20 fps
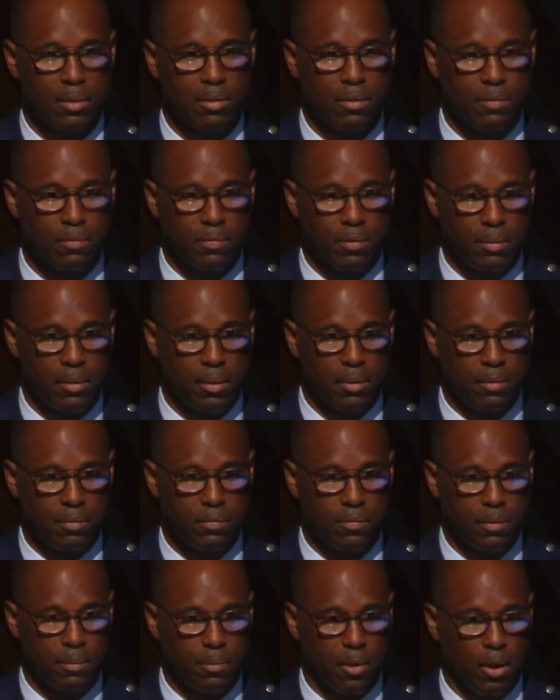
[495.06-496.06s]

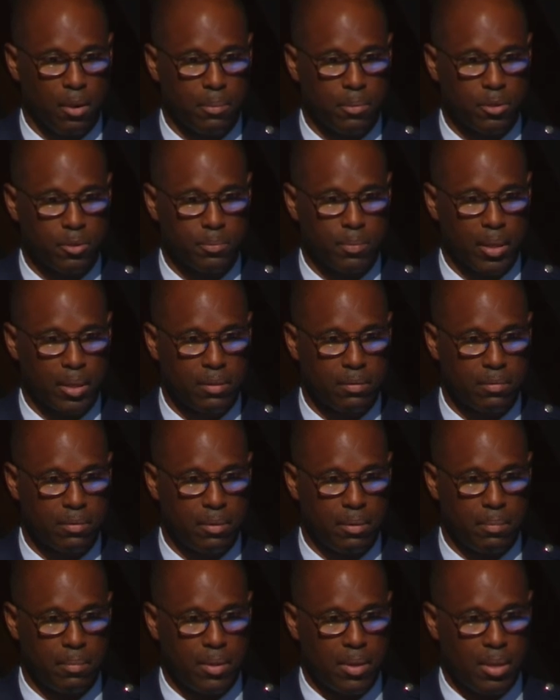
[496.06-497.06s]
from our
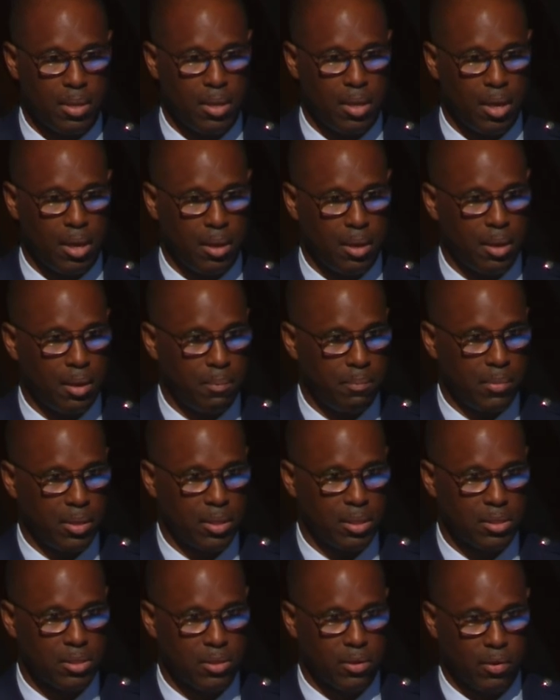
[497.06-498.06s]
perspective, a
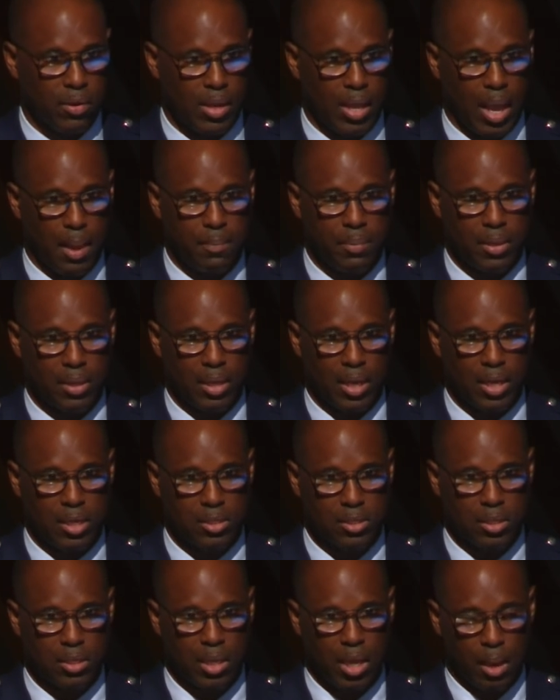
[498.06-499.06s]
military
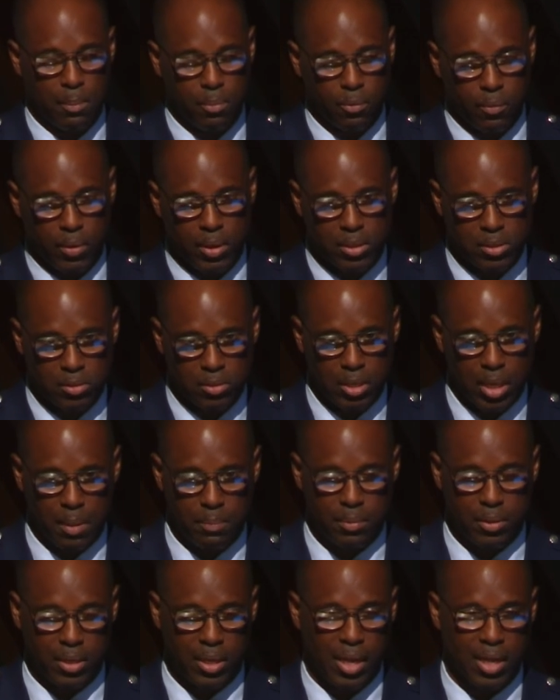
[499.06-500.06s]
application, operational
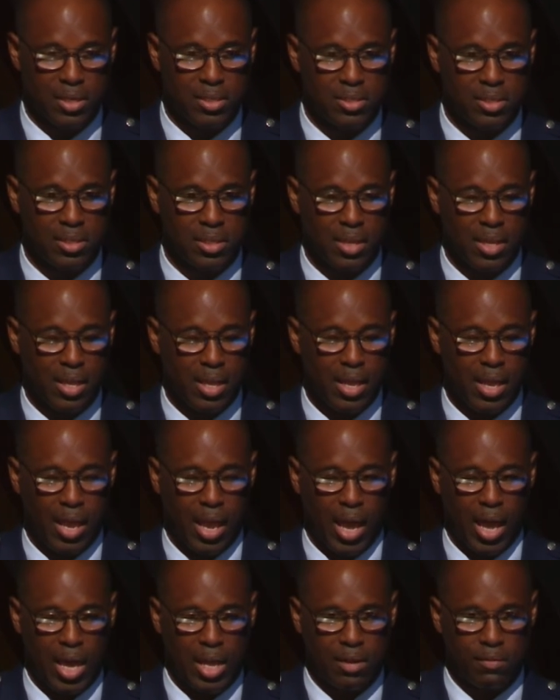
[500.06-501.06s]
application,
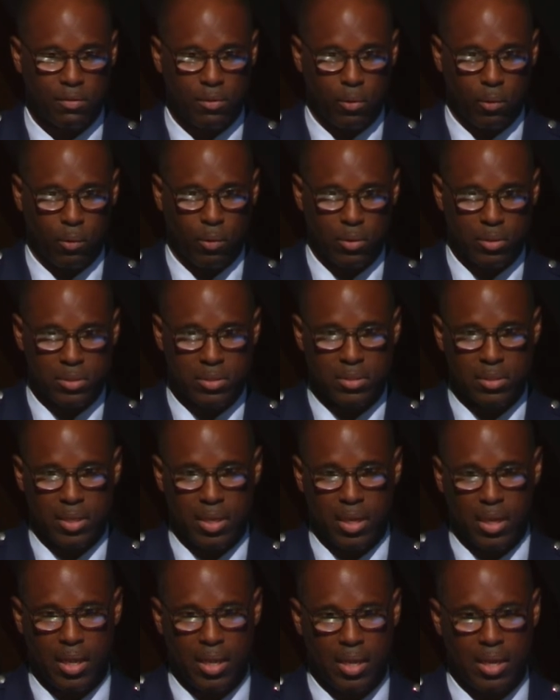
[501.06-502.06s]
and of course
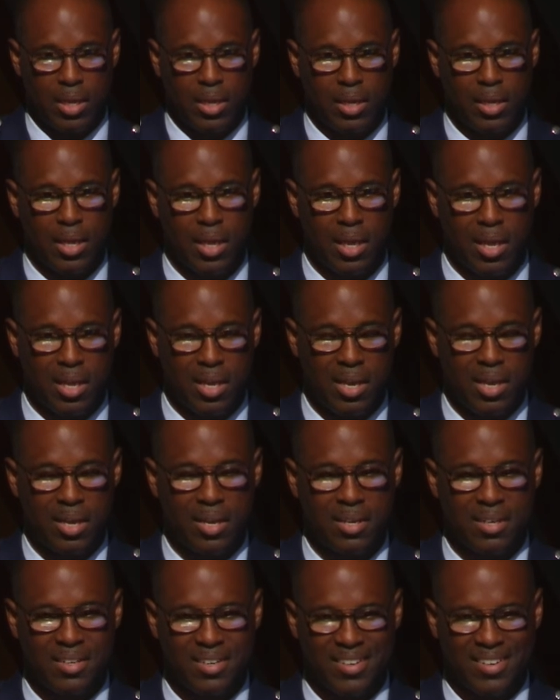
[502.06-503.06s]
a
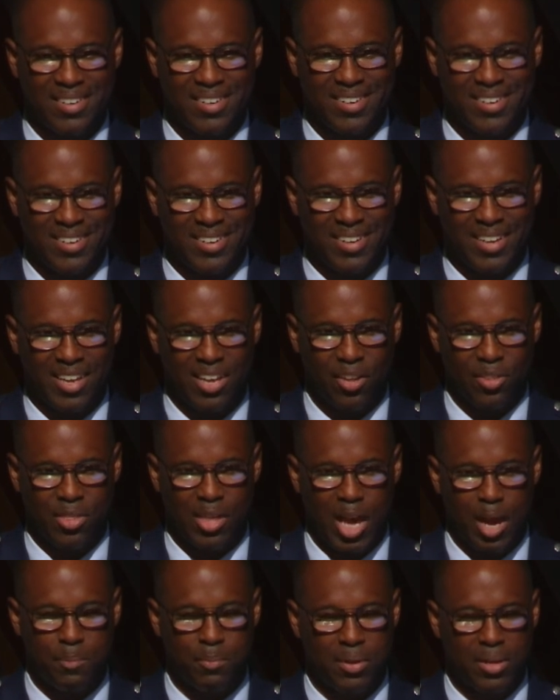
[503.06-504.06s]
health
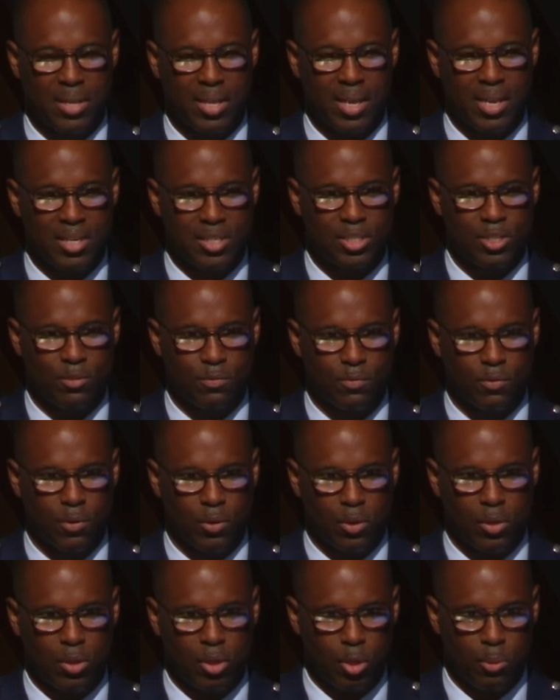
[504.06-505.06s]
application for
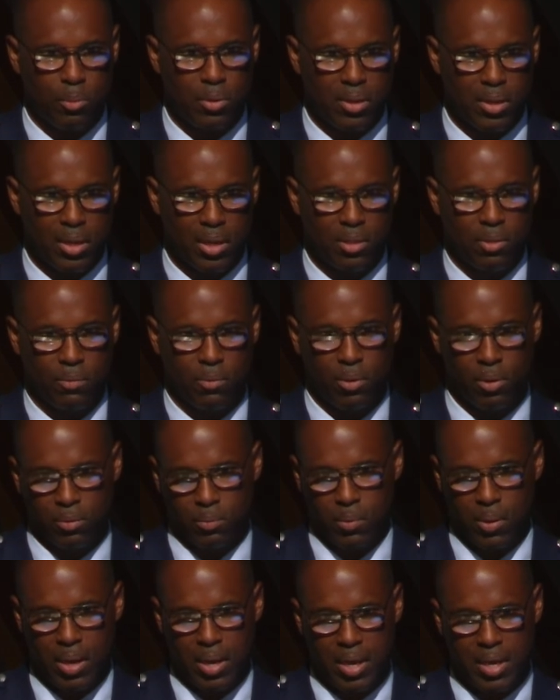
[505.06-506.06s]
global health
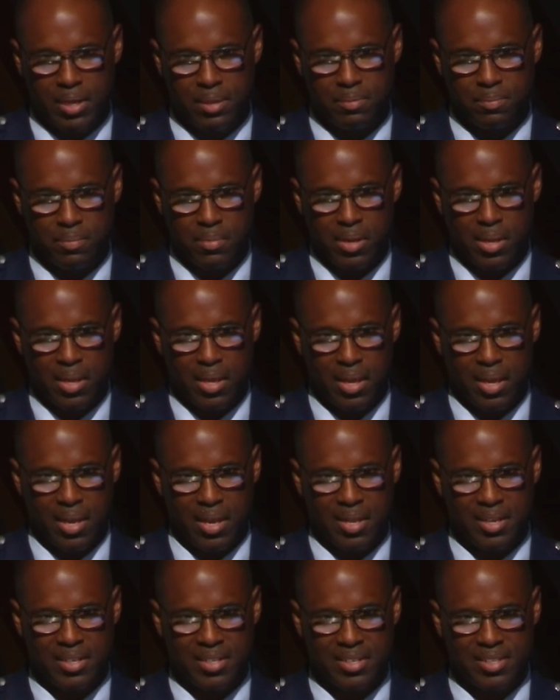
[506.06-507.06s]
worldwide,
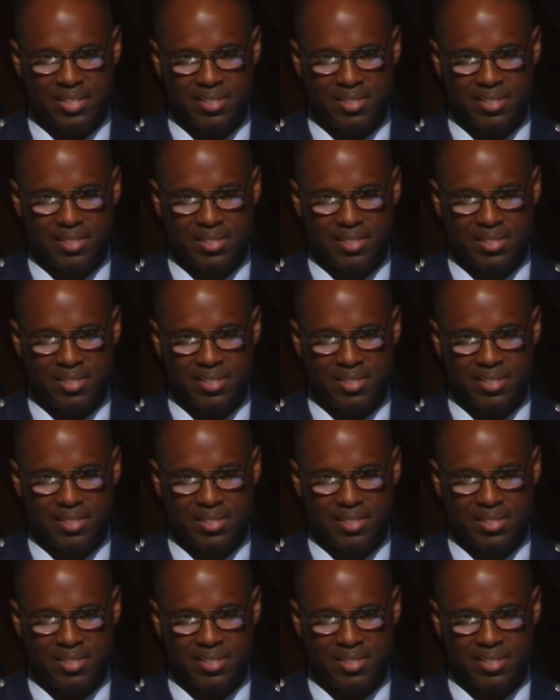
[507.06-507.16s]
and